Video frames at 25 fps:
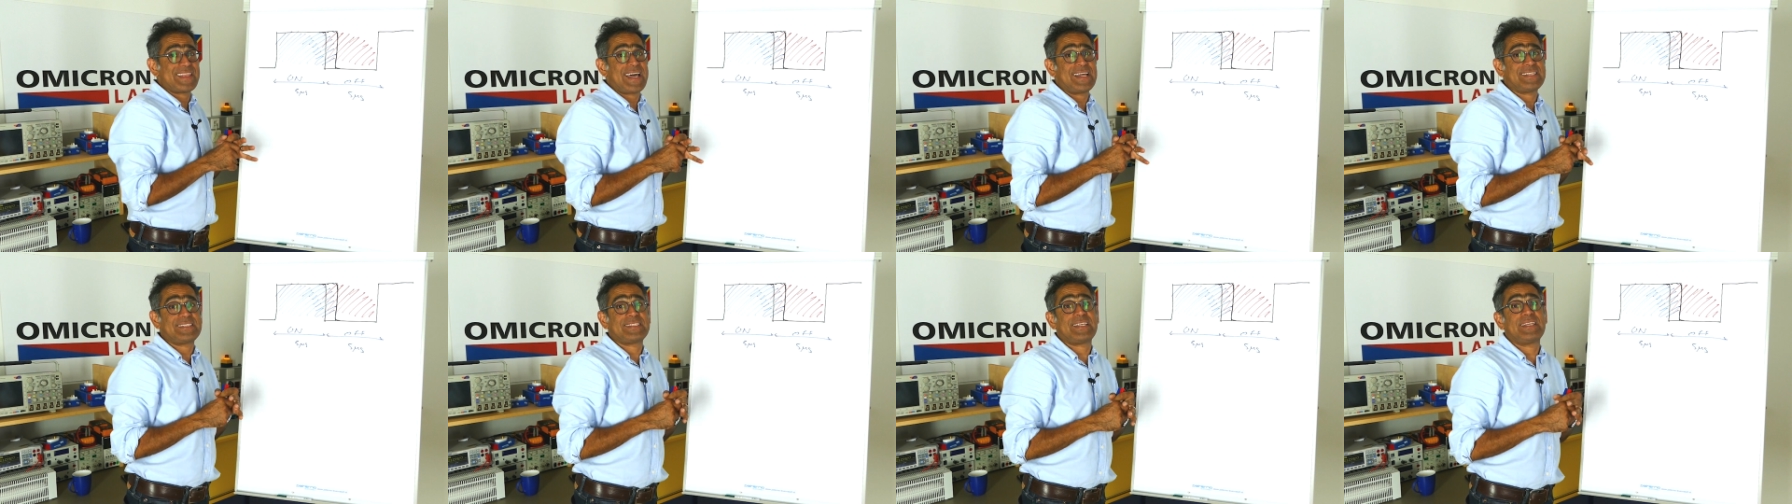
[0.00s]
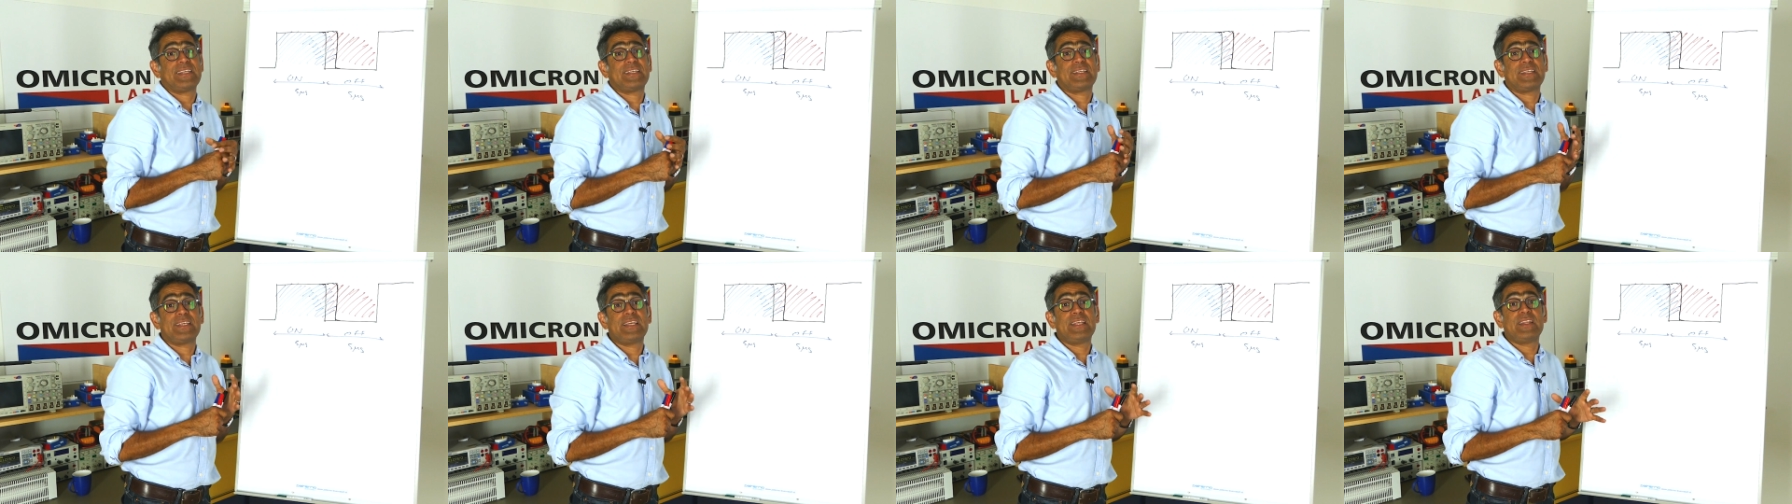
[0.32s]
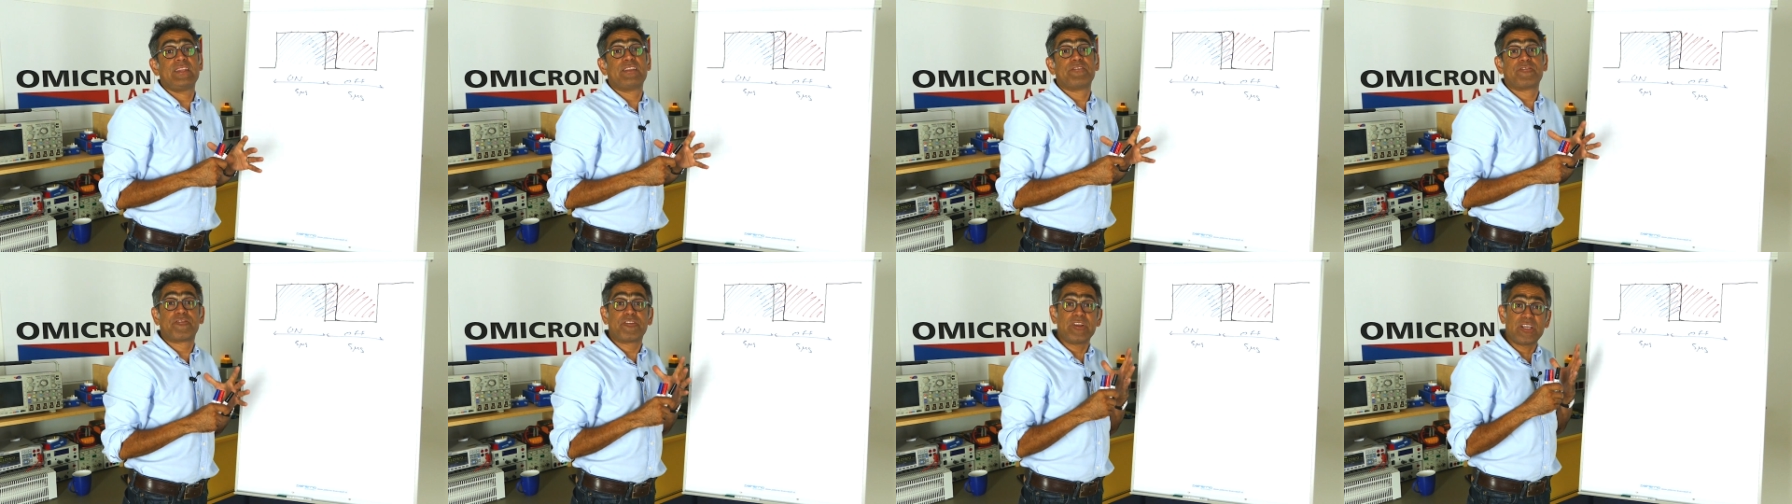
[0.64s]
that
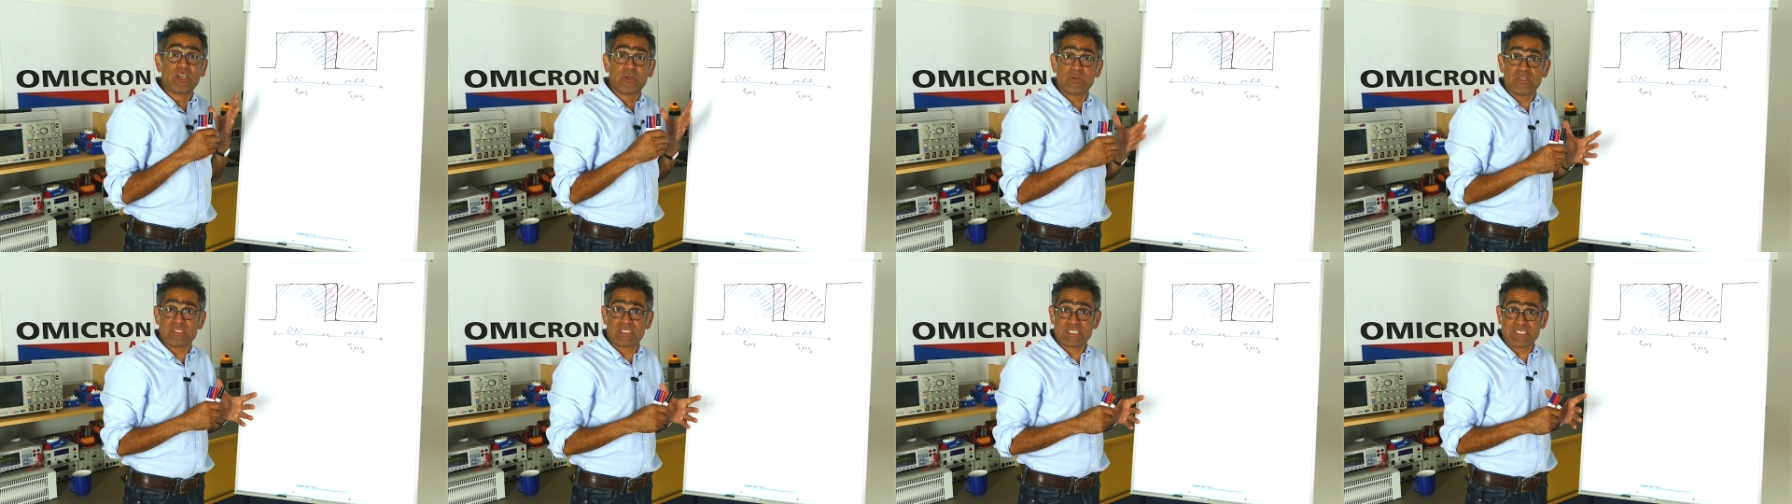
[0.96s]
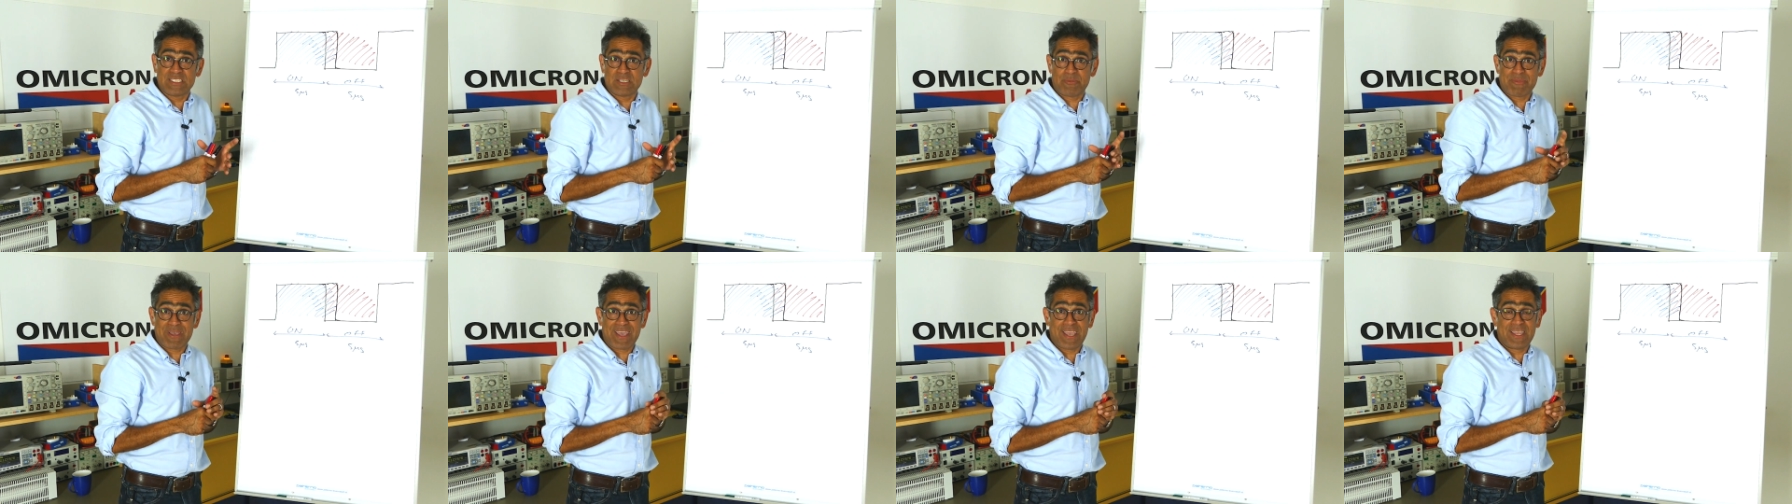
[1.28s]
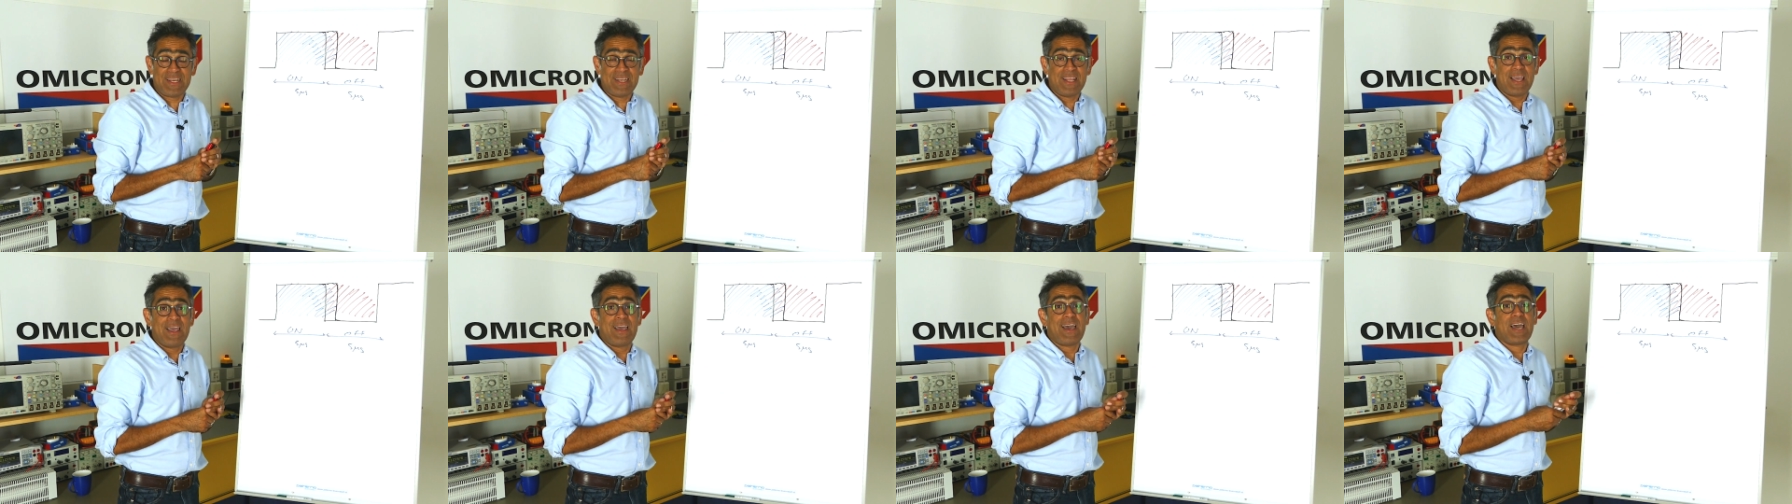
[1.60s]
in the frequency
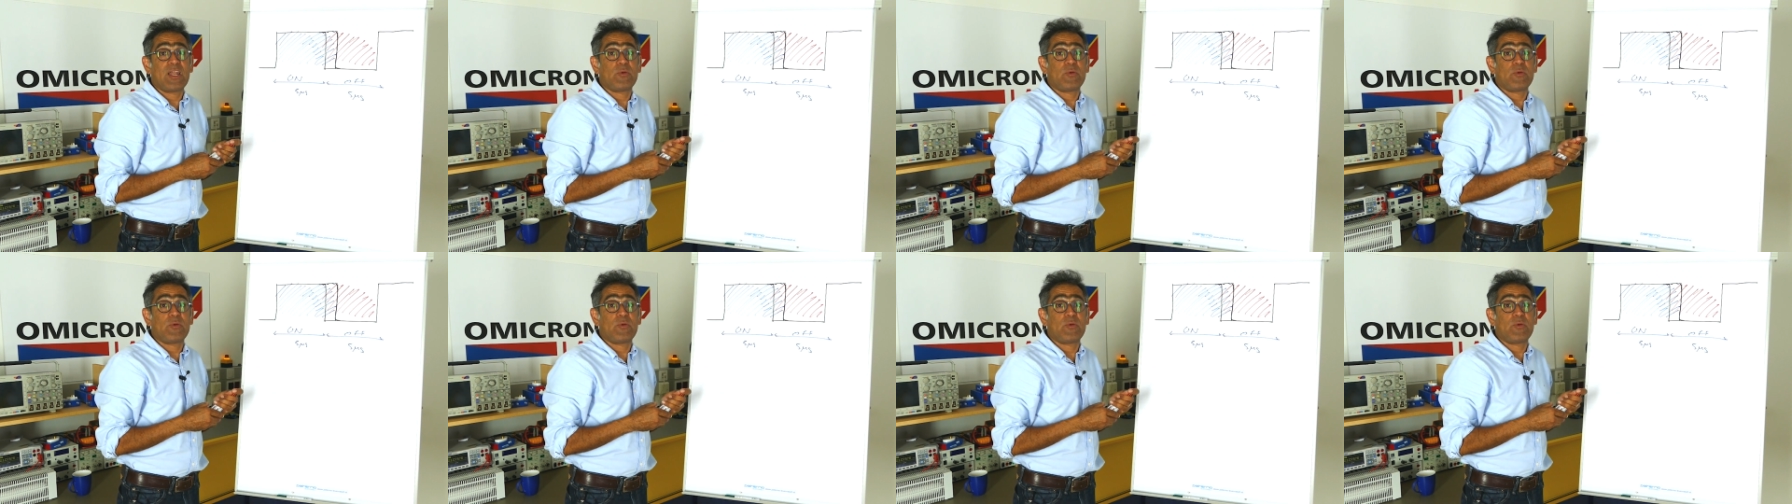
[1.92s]
domain,